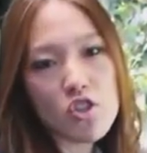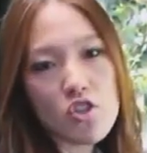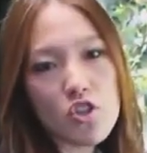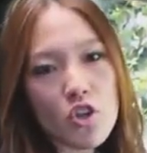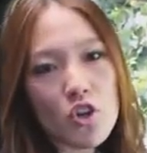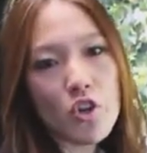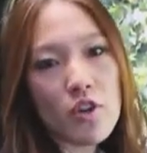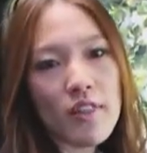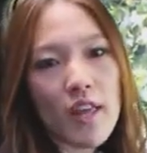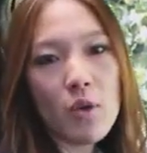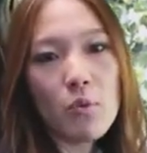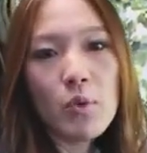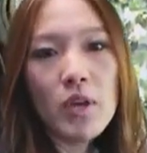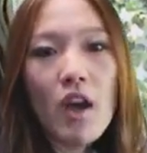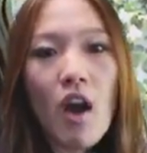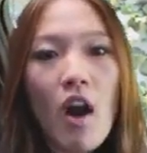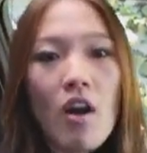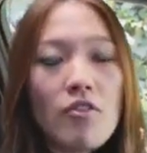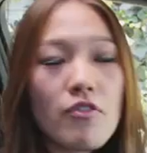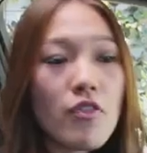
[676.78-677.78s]
sure that
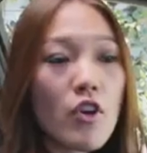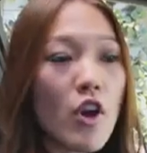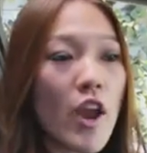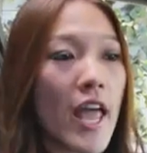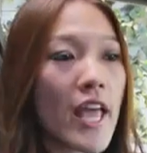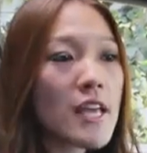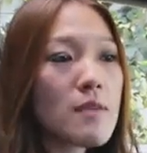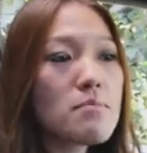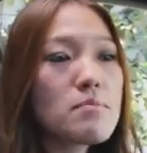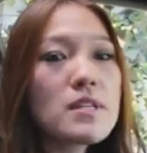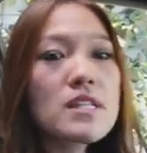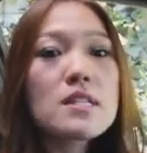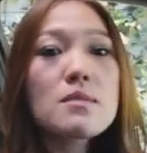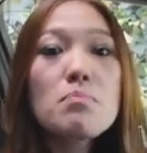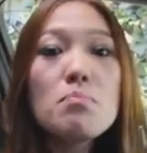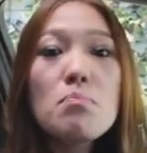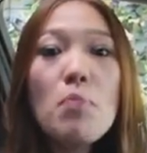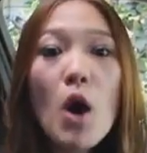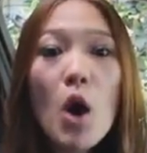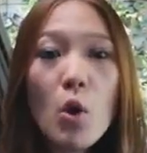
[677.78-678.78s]
we offer a
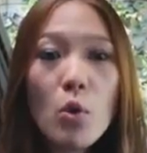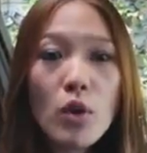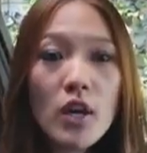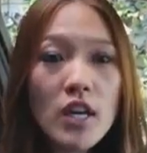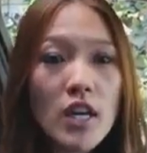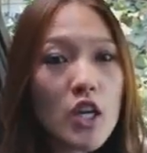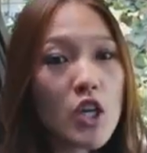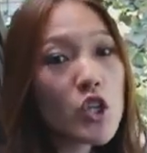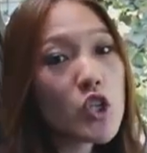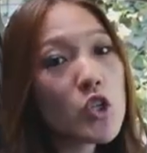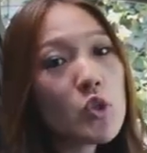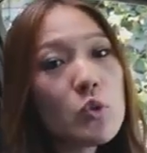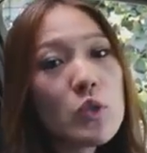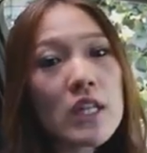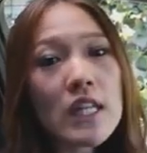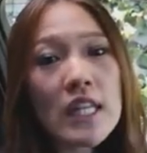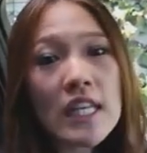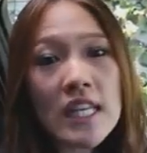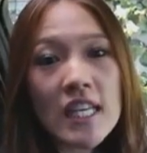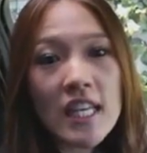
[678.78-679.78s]
bespoke,
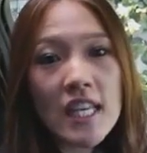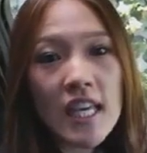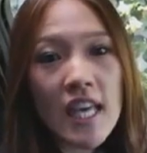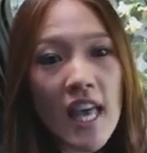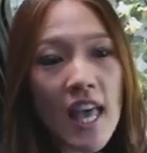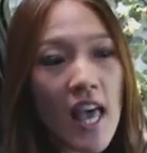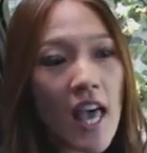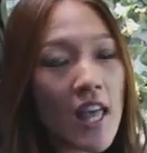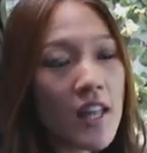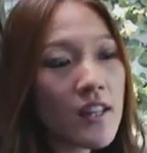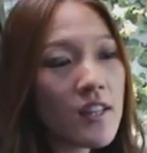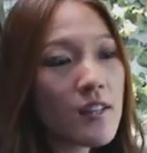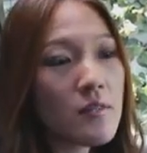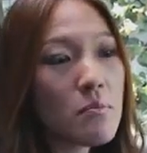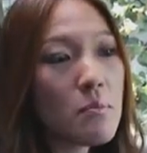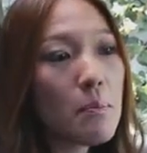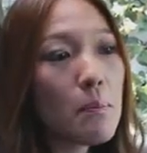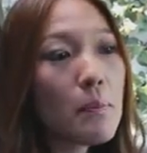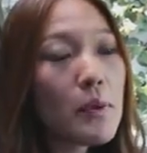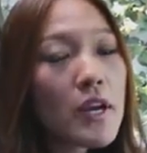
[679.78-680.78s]
unique, and
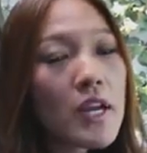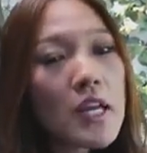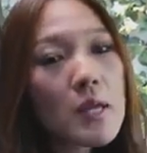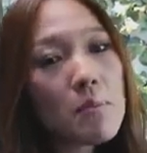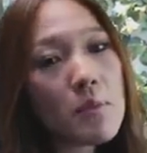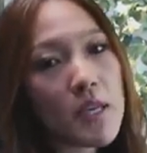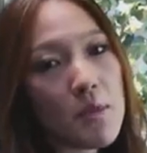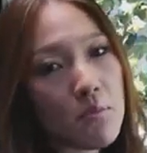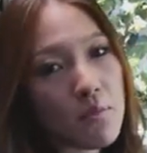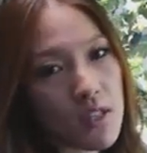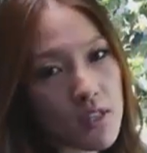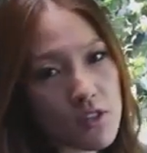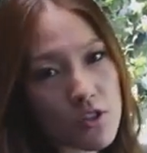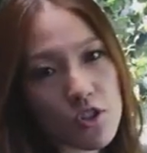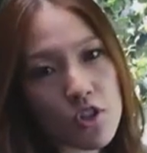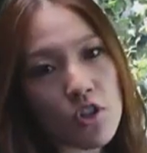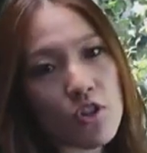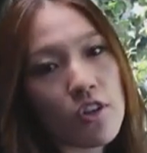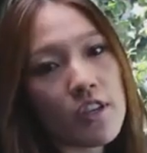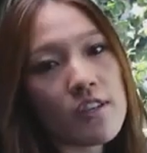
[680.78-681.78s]
premium
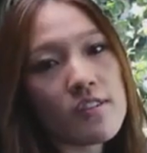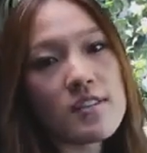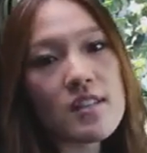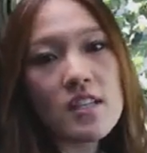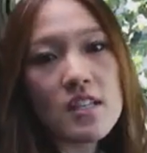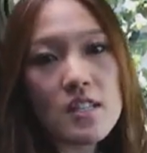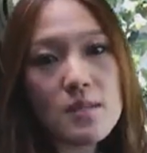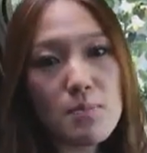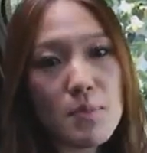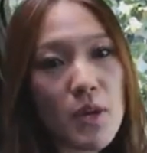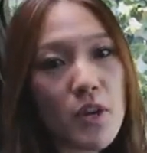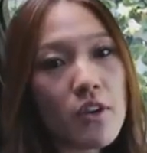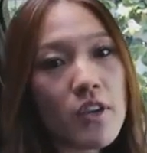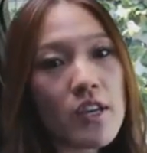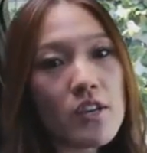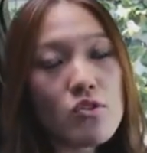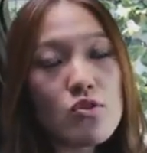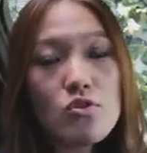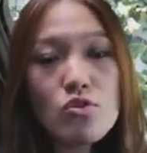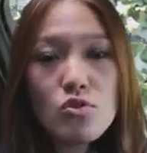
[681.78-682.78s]
luxurious
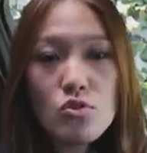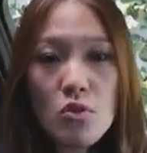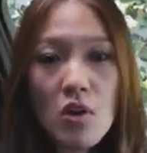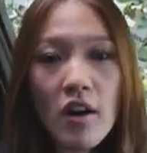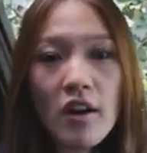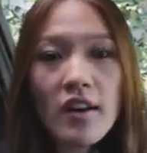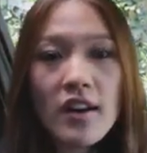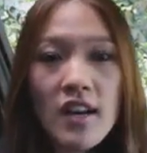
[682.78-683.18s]
experience to our